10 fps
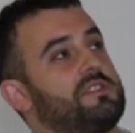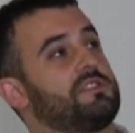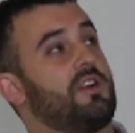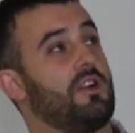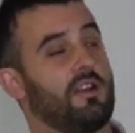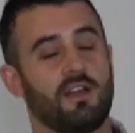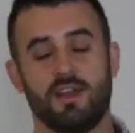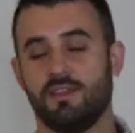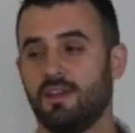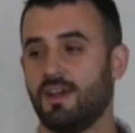start,
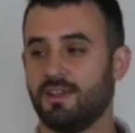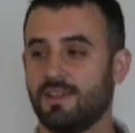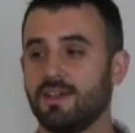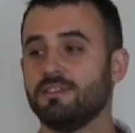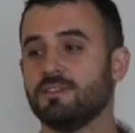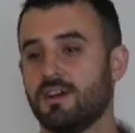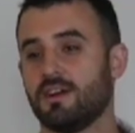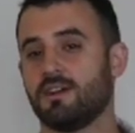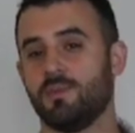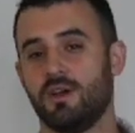I'd, li I'd like to
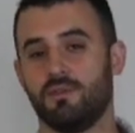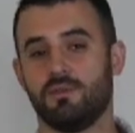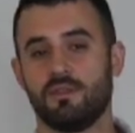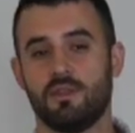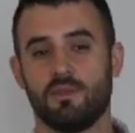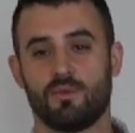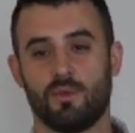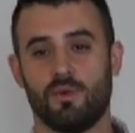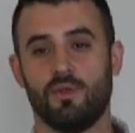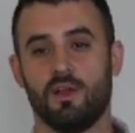talk about the
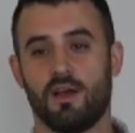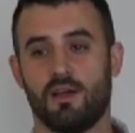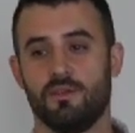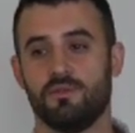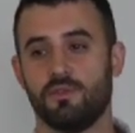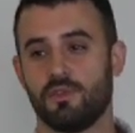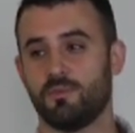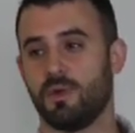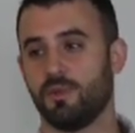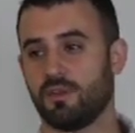role of Northern
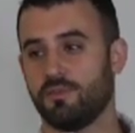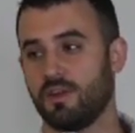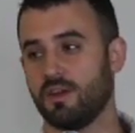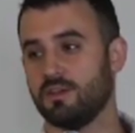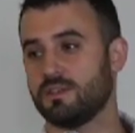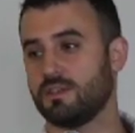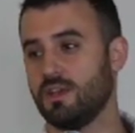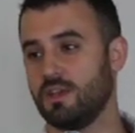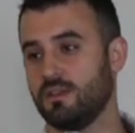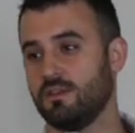Public Affairs
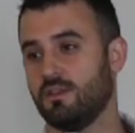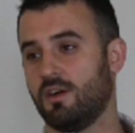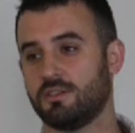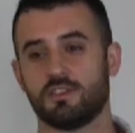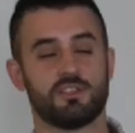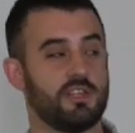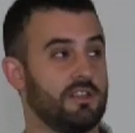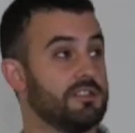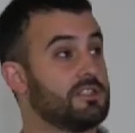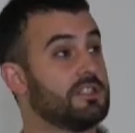in knowledge
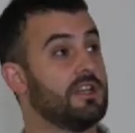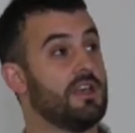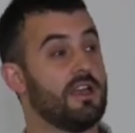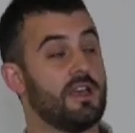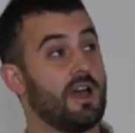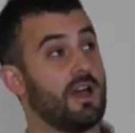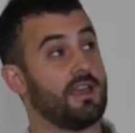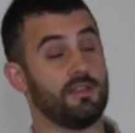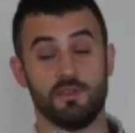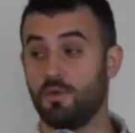exchange uh,
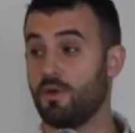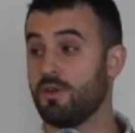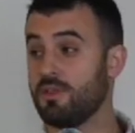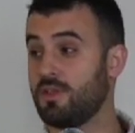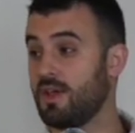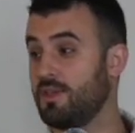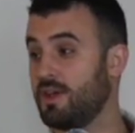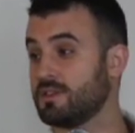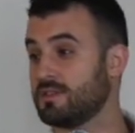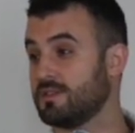in the North, and
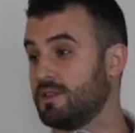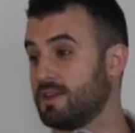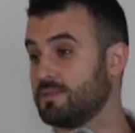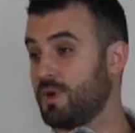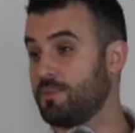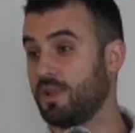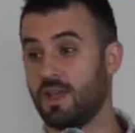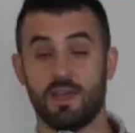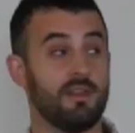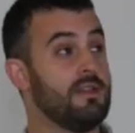that's, that's my
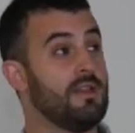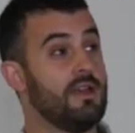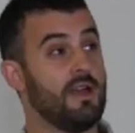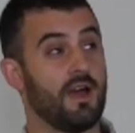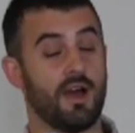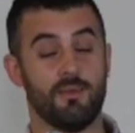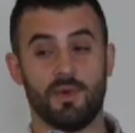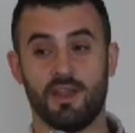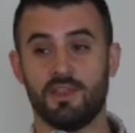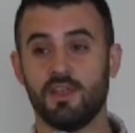plan. Uh,
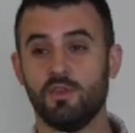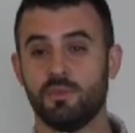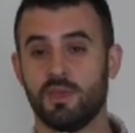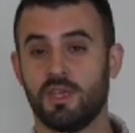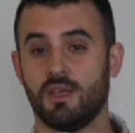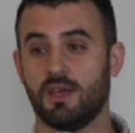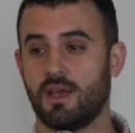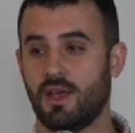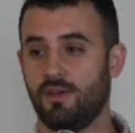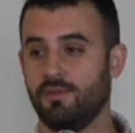but I think it would be
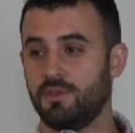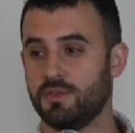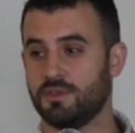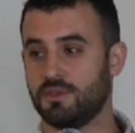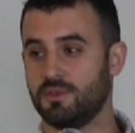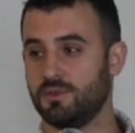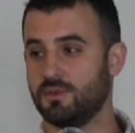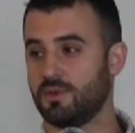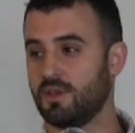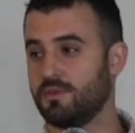helpful
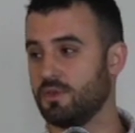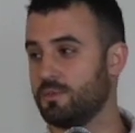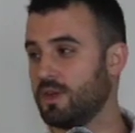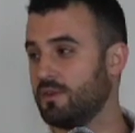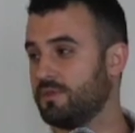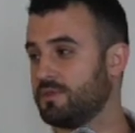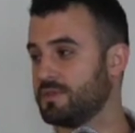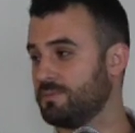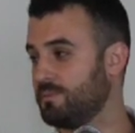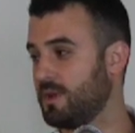to give you a bit of
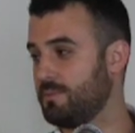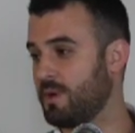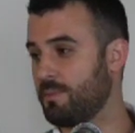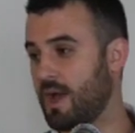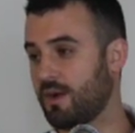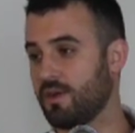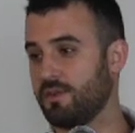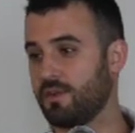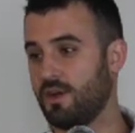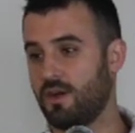some a bit of
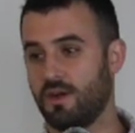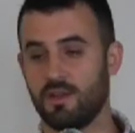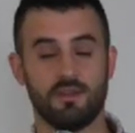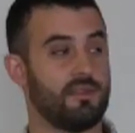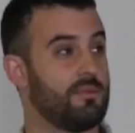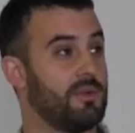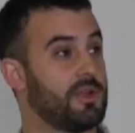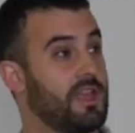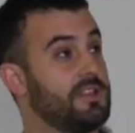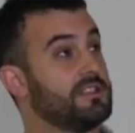background on the
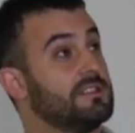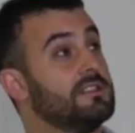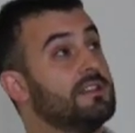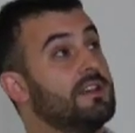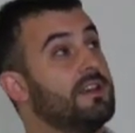publication.